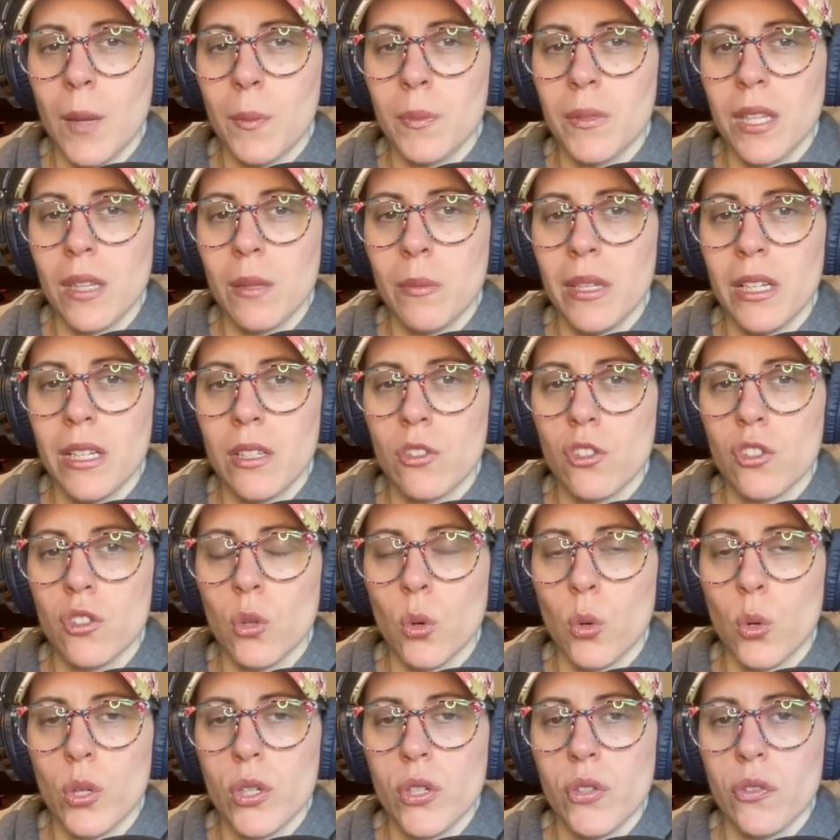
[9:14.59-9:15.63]
up-to-the-minute
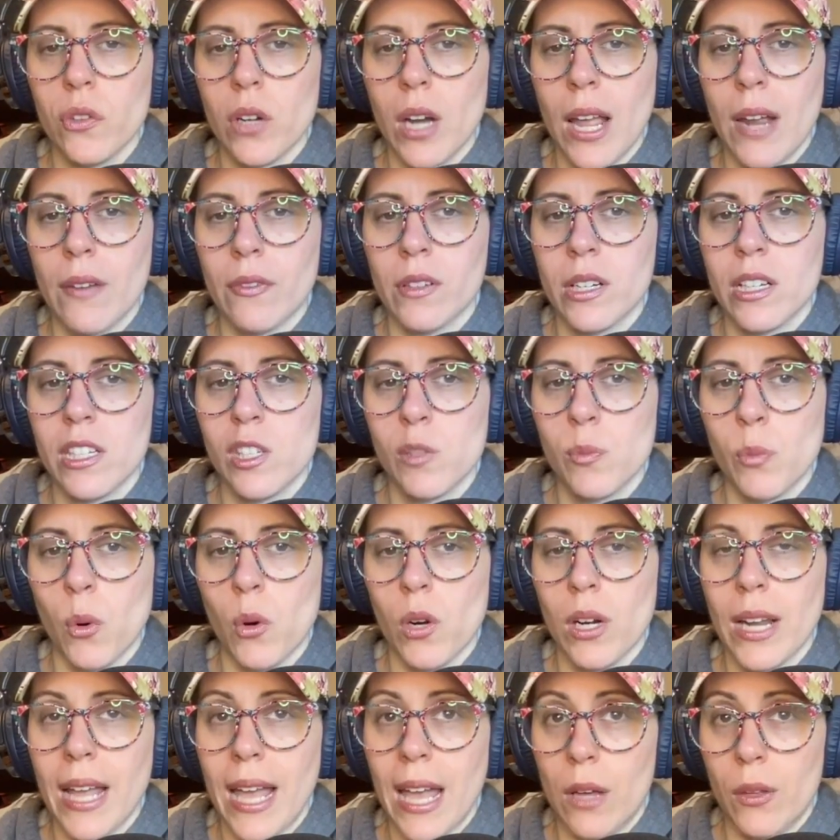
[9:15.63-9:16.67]
scores for every
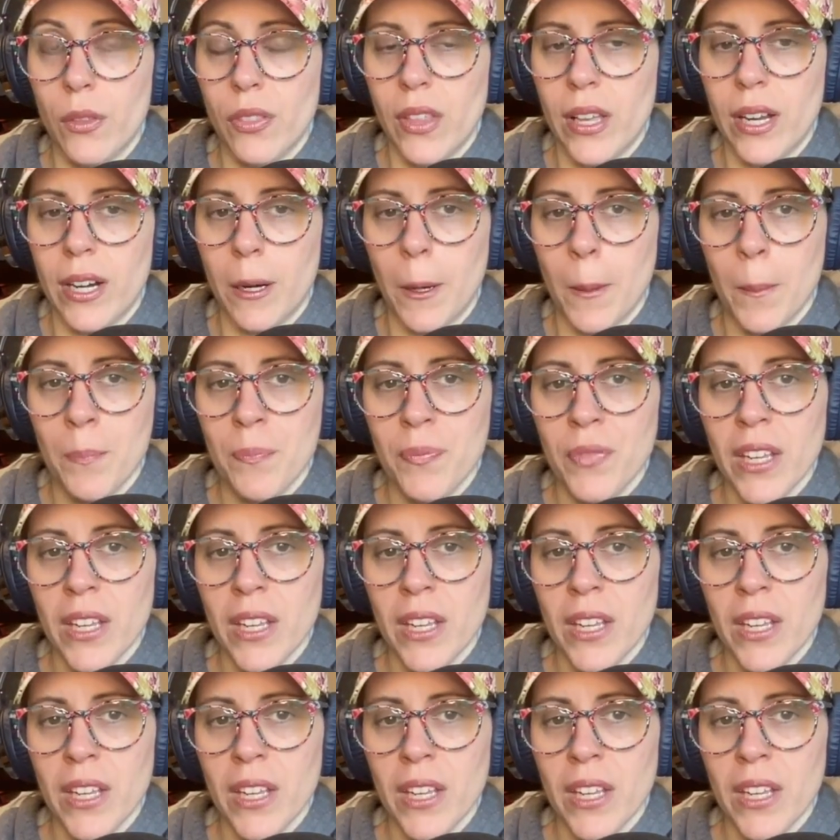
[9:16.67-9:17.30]
sport out there.